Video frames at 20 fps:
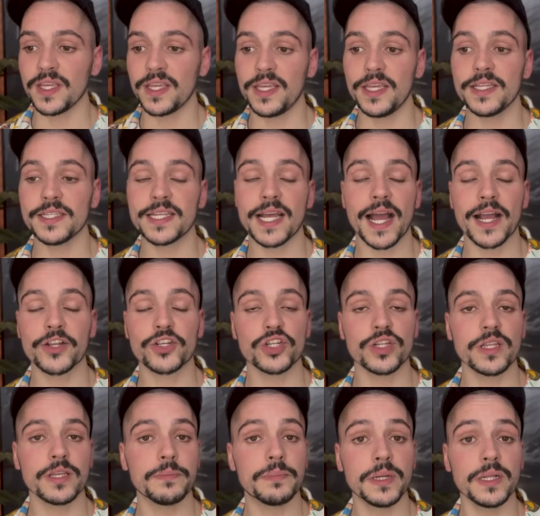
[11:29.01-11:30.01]
He is
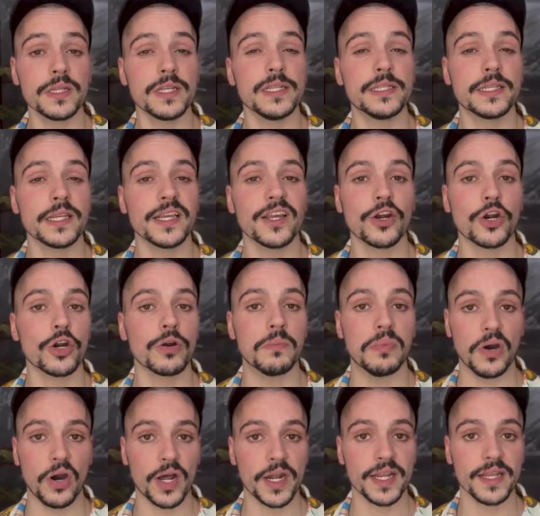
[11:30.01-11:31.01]
actually policing her
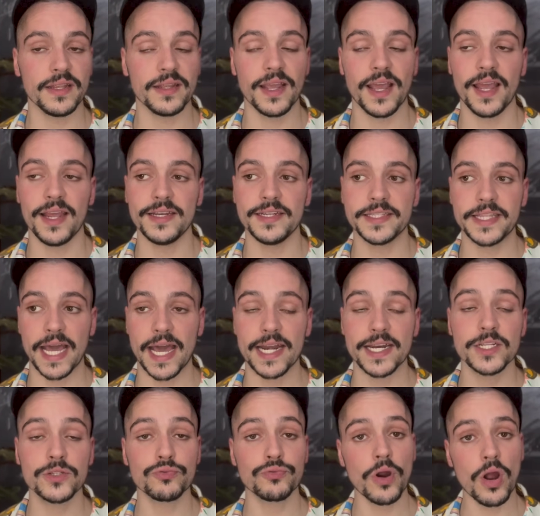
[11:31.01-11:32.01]
body, and that
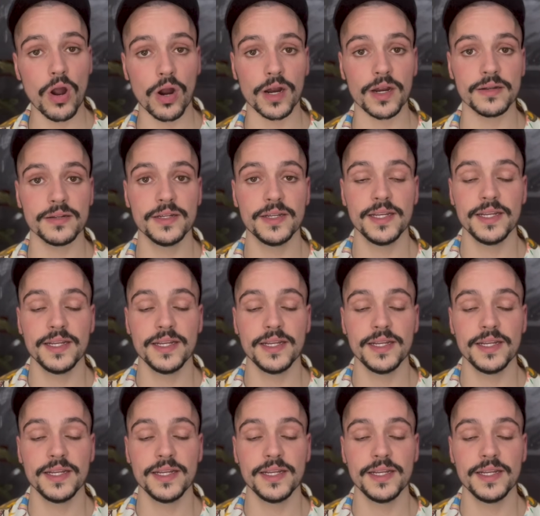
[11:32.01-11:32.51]
is wrong.